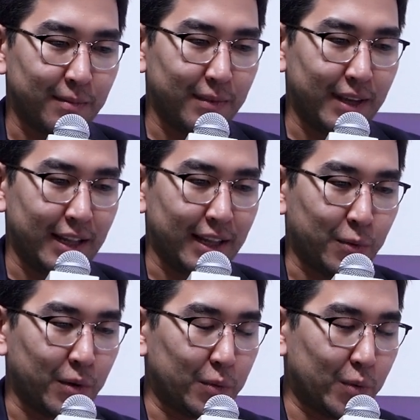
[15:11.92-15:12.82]
Yeah,
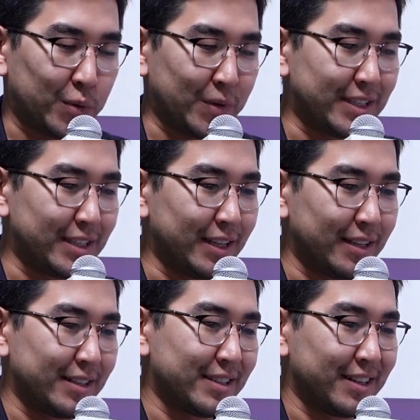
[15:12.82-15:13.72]
like what we see
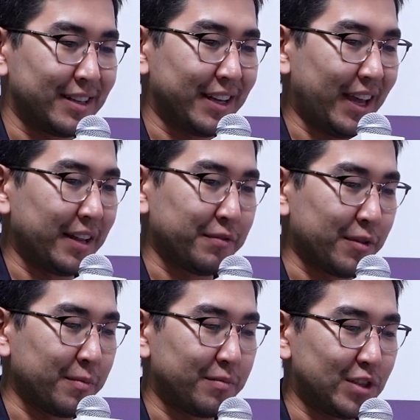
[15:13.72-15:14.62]
is, again,
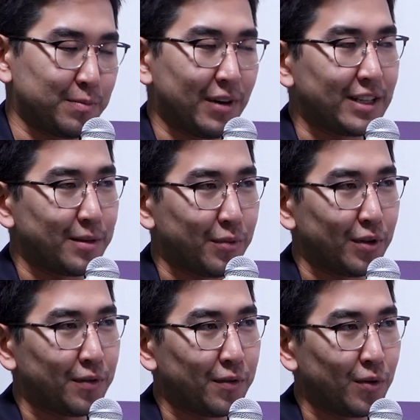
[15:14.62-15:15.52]
from just branding
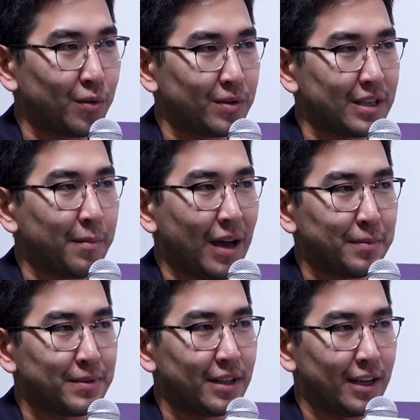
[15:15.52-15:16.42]
point of view, some
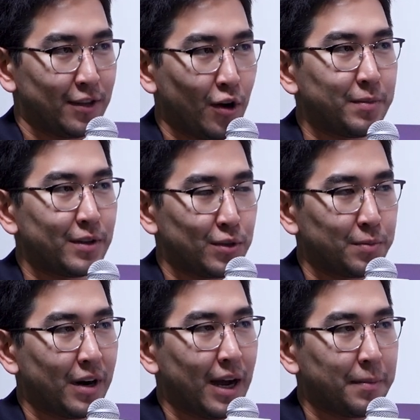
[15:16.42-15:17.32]
apps, they adopt the
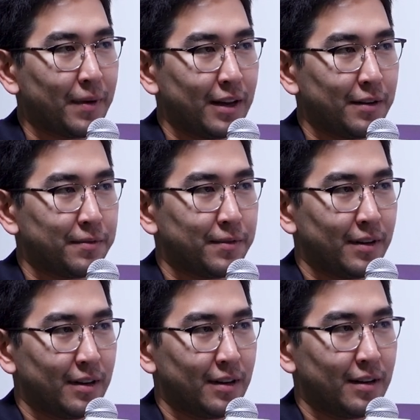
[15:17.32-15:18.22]
super app kind of
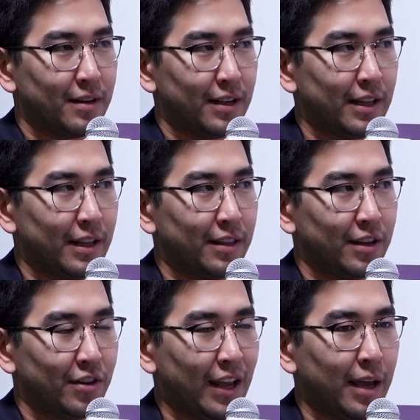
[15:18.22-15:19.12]
in
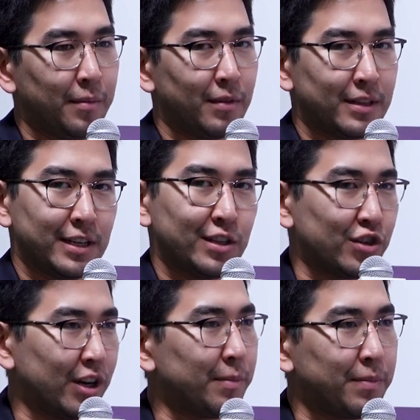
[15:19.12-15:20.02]
their name. Let's say
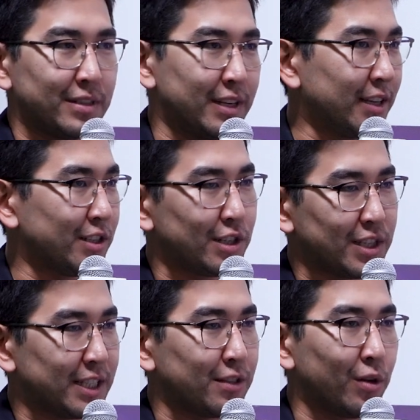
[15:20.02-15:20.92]
Trip is like
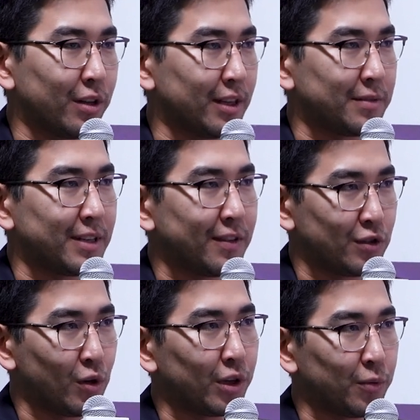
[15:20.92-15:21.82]
just calling
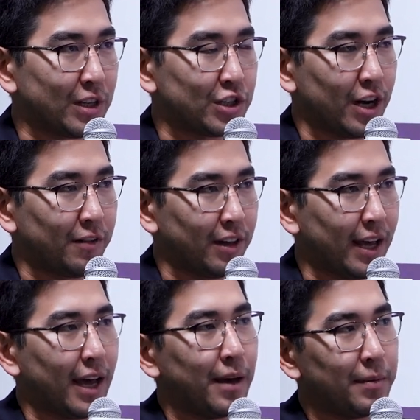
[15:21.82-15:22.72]
themselves all-in-one travel app.